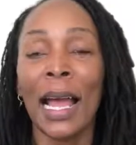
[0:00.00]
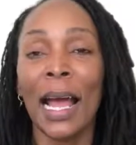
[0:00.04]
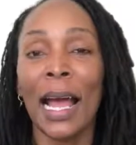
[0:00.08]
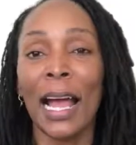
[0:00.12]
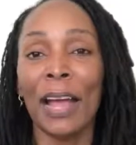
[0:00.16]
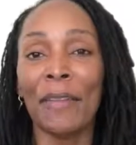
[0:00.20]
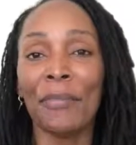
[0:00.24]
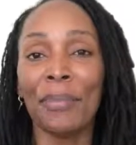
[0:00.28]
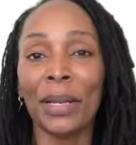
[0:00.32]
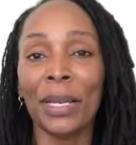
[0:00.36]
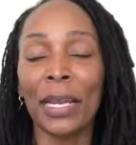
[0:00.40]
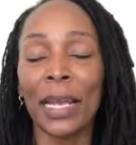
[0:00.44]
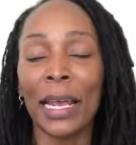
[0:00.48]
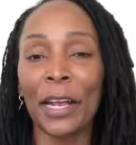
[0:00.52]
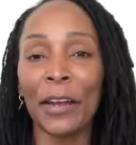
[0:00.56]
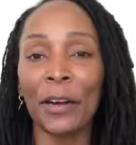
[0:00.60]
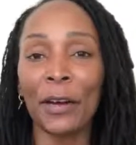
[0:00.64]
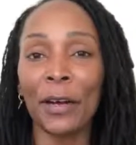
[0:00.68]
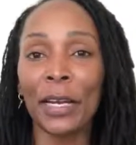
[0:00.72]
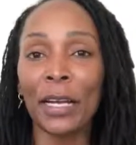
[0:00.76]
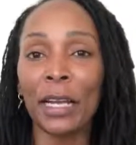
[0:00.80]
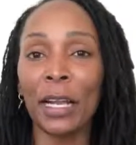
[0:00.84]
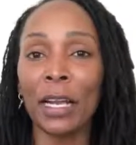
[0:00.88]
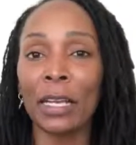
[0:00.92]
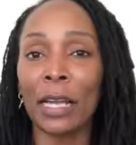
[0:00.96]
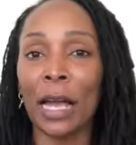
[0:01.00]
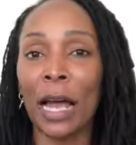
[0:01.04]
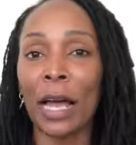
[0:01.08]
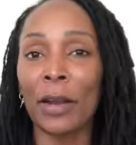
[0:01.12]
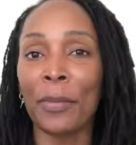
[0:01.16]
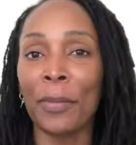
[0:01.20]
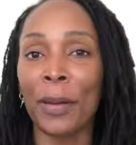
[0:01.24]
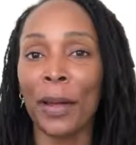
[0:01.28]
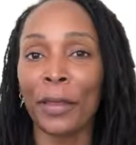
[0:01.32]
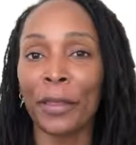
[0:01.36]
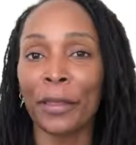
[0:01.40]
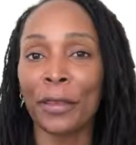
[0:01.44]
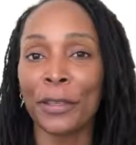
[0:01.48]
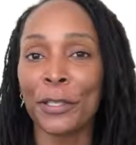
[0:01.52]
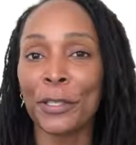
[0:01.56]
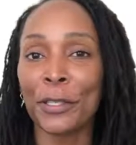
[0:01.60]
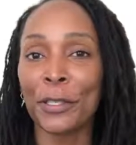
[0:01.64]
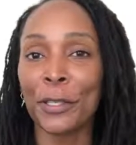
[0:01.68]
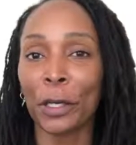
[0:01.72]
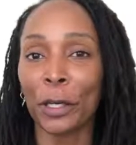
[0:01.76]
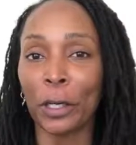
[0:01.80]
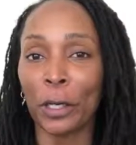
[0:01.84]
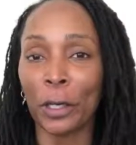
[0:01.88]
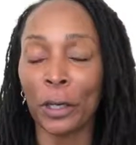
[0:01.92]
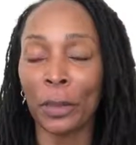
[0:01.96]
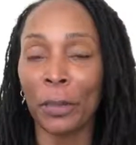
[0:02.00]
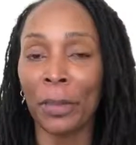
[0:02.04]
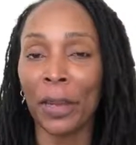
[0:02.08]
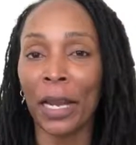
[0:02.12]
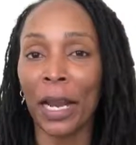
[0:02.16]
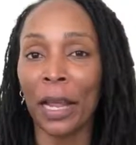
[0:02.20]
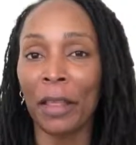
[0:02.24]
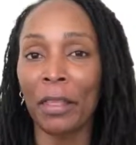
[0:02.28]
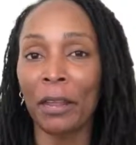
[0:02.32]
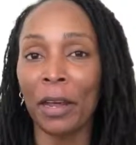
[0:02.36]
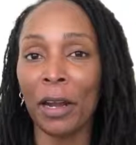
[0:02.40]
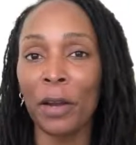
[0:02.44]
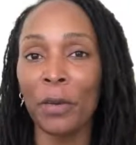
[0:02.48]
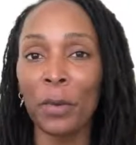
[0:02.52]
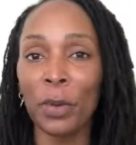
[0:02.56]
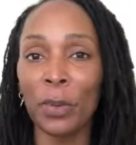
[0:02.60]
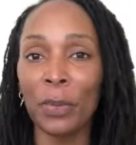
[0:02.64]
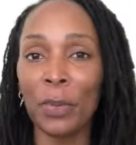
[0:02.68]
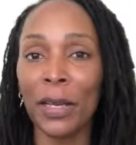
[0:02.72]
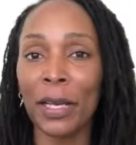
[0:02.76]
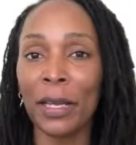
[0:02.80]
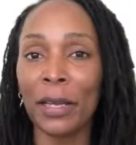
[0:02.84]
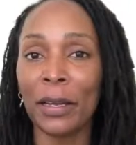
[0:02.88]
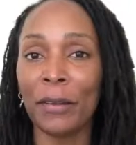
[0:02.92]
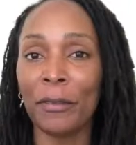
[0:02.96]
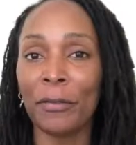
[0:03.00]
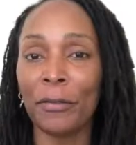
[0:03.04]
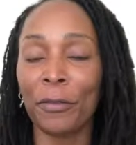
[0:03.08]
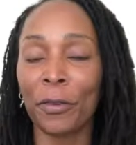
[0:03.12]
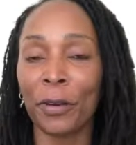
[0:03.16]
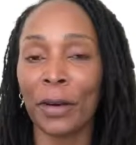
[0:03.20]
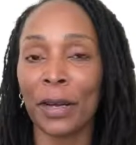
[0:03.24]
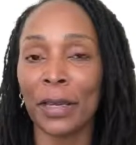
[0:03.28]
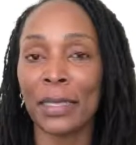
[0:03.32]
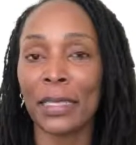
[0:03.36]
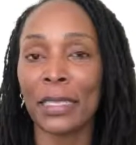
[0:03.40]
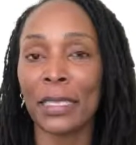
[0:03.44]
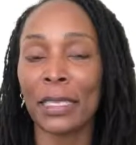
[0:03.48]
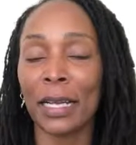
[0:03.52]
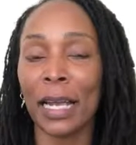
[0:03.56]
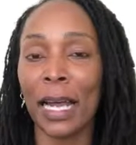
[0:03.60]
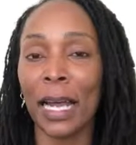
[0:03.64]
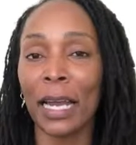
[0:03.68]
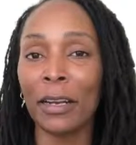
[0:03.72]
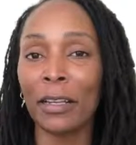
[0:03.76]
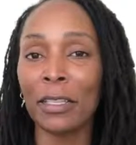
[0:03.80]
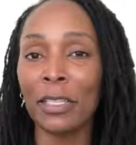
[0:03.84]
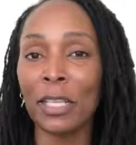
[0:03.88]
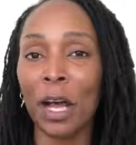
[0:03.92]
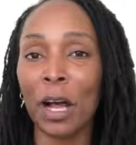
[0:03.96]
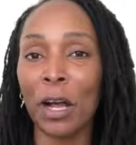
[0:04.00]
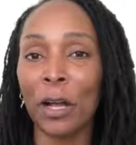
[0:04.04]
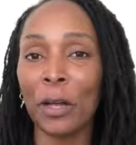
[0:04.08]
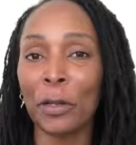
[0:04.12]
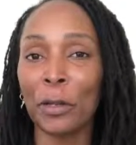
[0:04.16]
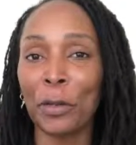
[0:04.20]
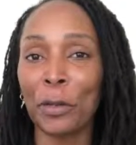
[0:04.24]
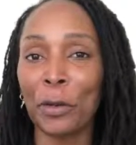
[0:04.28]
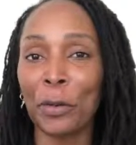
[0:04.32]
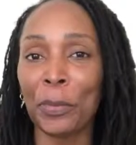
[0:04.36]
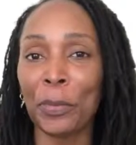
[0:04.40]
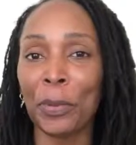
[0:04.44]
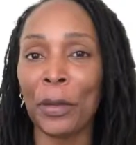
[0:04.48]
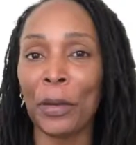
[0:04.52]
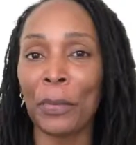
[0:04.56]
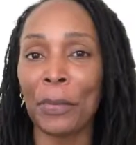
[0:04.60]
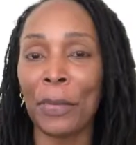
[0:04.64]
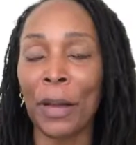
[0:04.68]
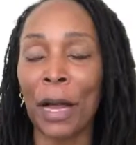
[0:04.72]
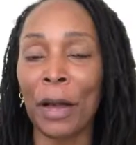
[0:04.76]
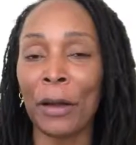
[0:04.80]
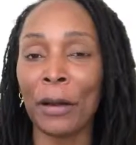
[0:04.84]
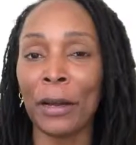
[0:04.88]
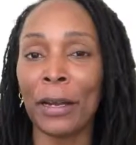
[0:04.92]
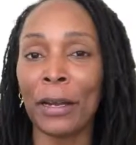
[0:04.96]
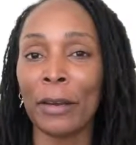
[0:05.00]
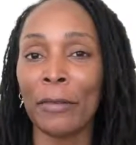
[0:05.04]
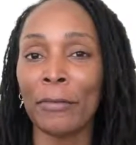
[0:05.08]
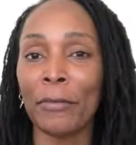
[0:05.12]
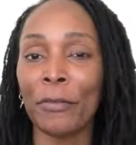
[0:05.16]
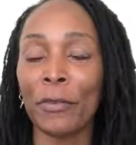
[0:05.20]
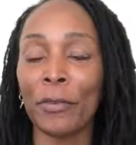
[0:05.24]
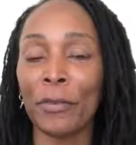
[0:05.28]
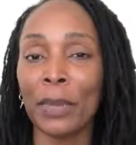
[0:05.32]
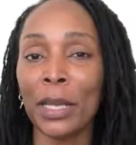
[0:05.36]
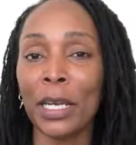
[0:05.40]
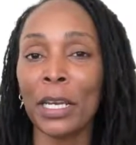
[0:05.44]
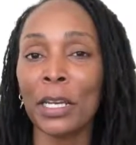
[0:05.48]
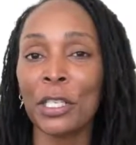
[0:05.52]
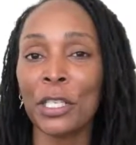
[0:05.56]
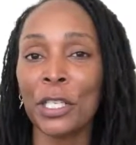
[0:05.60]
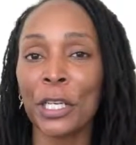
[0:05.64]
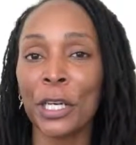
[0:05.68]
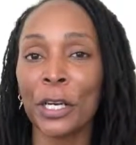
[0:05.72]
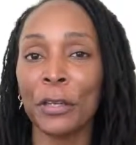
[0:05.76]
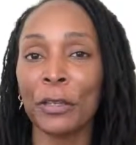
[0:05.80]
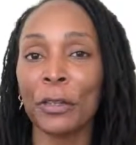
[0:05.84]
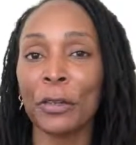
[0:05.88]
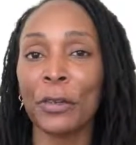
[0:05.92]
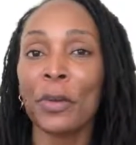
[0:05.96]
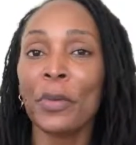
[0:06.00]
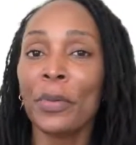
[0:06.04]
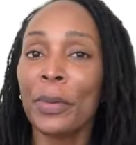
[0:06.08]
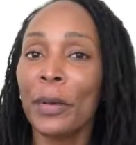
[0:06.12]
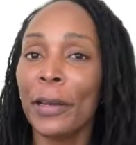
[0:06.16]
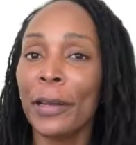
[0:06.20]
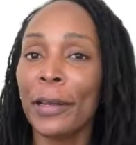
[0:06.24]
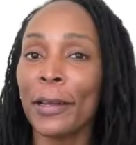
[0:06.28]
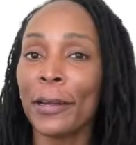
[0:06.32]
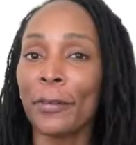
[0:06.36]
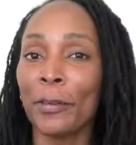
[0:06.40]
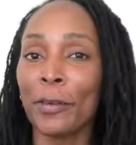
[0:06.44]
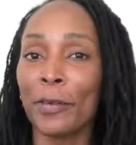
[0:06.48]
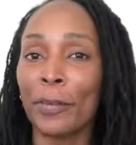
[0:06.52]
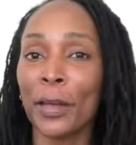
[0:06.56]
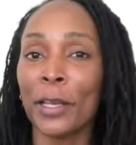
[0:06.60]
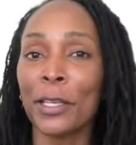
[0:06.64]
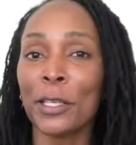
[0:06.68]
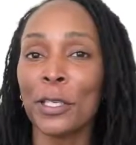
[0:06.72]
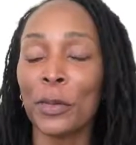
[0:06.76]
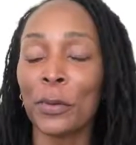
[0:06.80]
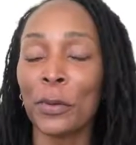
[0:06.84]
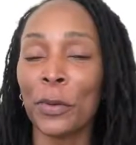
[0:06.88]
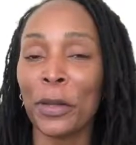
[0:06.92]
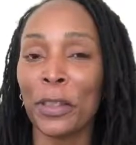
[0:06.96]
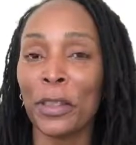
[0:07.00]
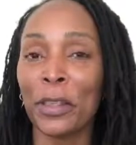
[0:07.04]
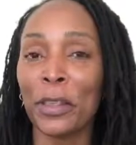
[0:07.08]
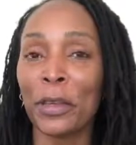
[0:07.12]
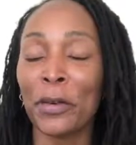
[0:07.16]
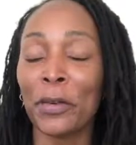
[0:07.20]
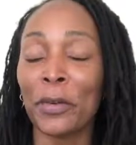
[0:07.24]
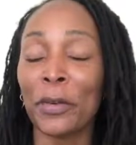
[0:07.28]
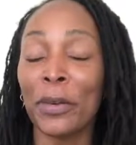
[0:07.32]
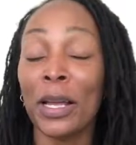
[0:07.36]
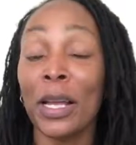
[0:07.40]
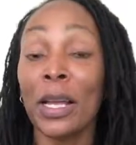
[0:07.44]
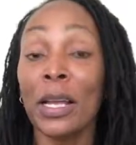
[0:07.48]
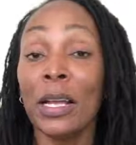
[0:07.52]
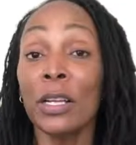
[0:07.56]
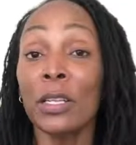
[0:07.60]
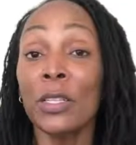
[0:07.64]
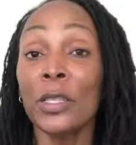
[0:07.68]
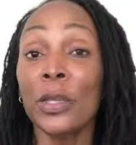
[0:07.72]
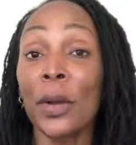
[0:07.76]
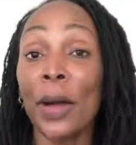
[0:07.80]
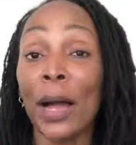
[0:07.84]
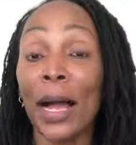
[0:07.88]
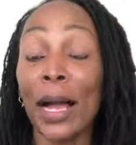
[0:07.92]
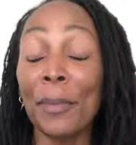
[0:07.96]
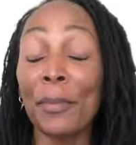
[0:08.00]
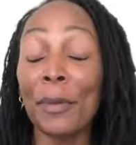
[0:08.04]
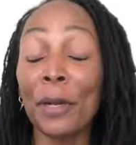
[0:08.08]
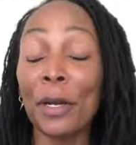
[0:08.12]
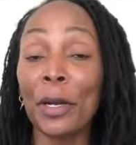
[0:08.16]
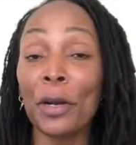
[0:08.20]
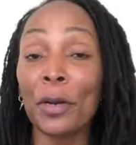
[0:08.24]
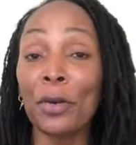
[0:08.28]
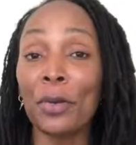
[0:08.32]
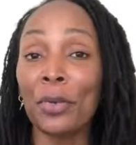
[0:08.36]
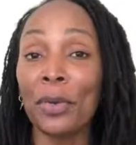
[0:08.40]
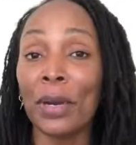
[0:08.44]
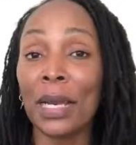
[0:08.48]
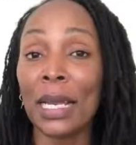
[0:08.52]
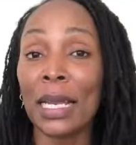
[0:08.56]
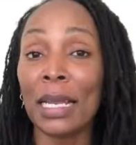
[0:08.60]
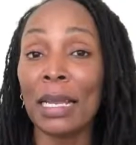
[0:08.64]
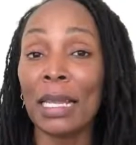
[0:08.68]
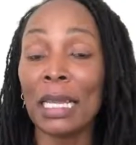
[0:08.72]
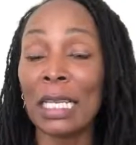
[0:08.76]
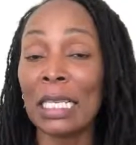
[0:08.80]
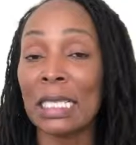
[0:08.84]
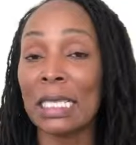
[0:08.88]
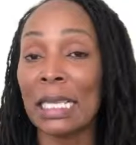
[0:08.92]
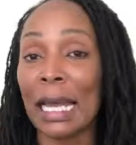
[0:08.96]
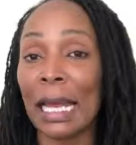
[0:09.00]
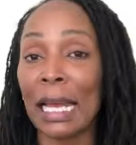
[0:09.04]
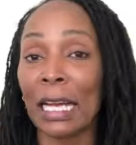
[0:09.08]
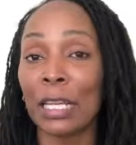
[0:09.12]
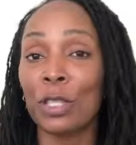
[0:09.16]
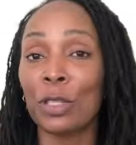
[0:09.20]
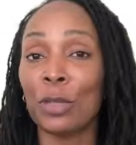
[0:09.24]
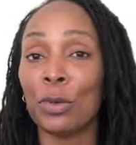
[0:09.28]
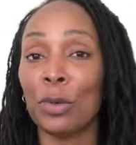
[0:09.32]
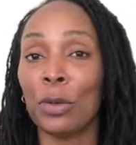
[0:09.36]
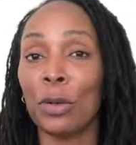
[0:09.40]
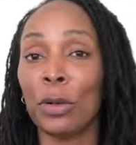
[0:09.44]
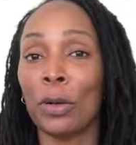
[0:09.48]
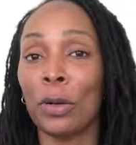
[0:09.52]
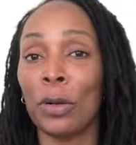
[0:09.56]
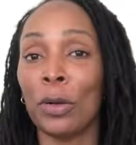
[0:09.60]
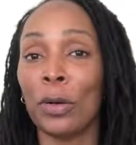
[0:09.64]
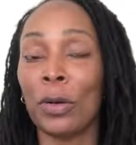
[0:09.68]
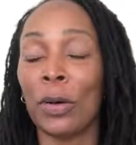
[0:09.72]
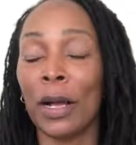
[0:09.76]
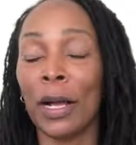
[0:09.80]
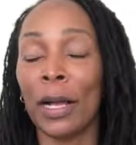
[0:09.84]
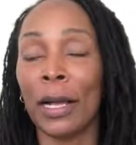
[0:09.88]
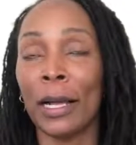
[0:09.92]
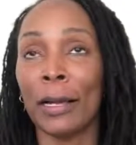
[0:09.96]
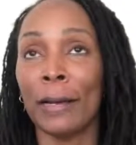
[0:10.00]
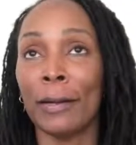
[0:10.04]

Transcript: I've been hearing a lot about this term, and I thought it would be good for us to kind of talk a little bit about it and for me to share a little bit of information with you. So I'm going to read this actual